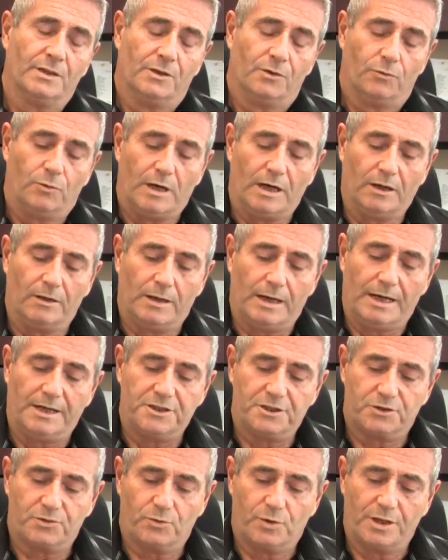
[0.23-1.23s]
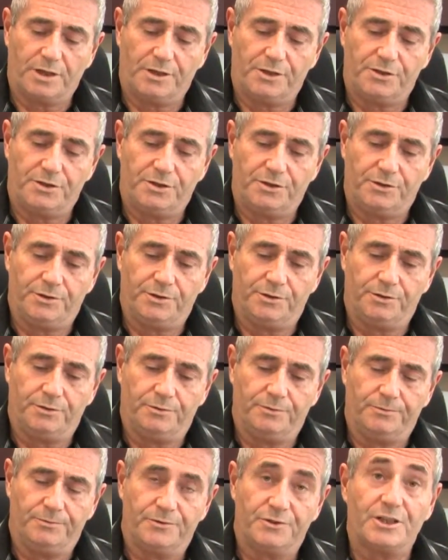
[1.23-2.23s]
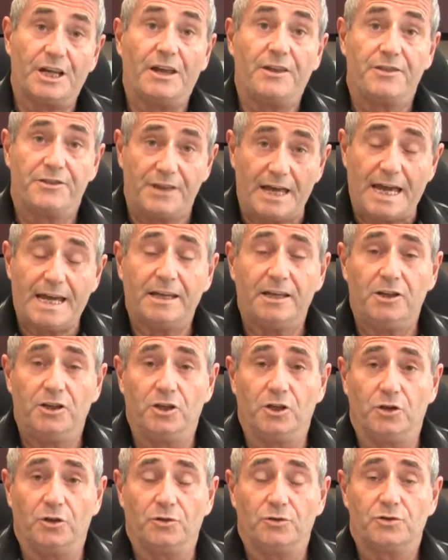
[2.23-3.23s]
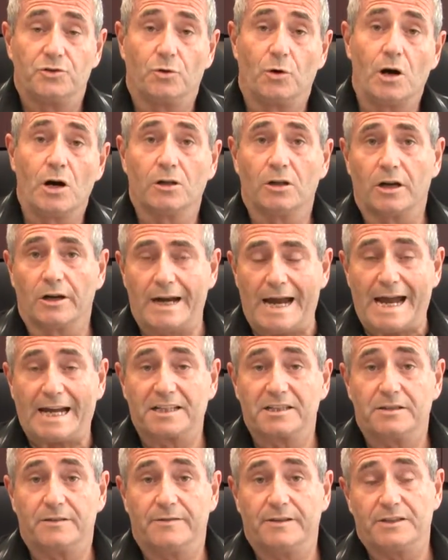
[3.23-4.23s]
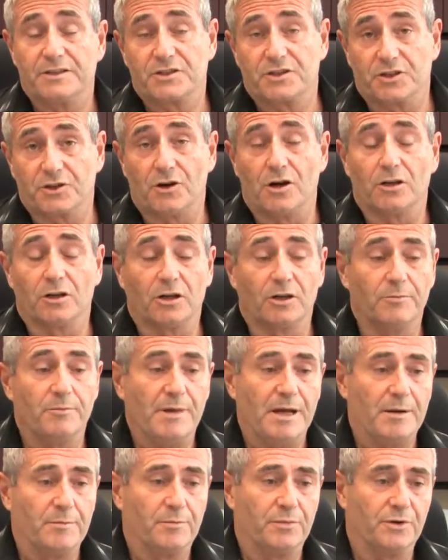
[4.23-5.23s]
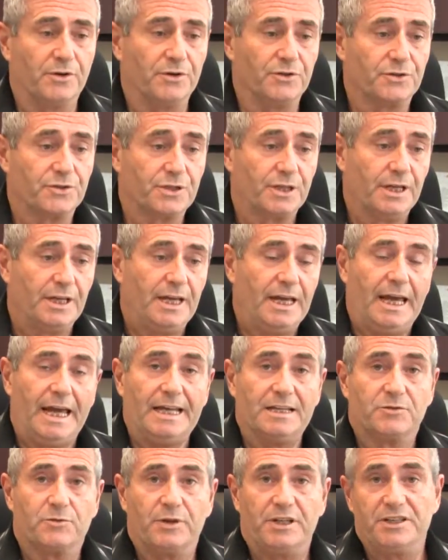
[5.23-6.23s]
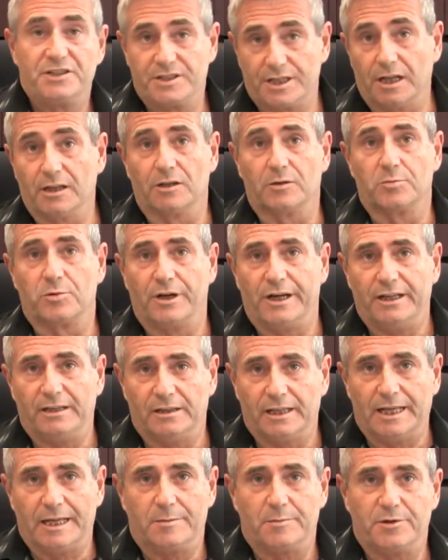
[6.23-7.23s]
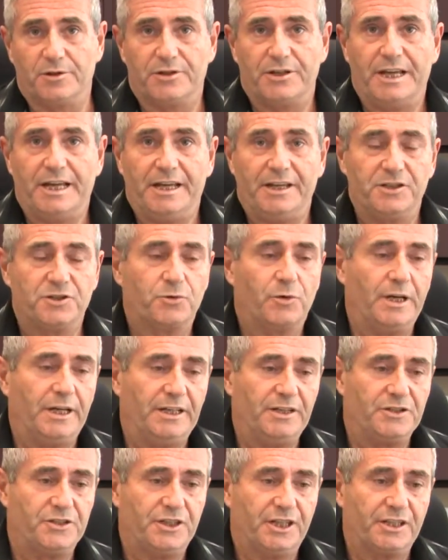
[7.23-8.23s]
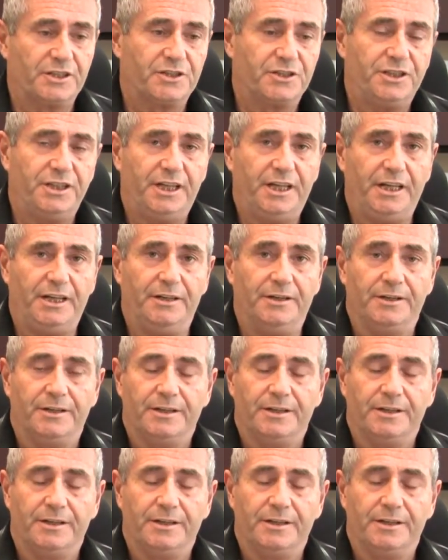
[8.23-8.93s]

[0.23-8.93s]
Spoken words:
Well, I just wanted to say thank you to all our activists and all our members as we celebrate Labor Day 2016.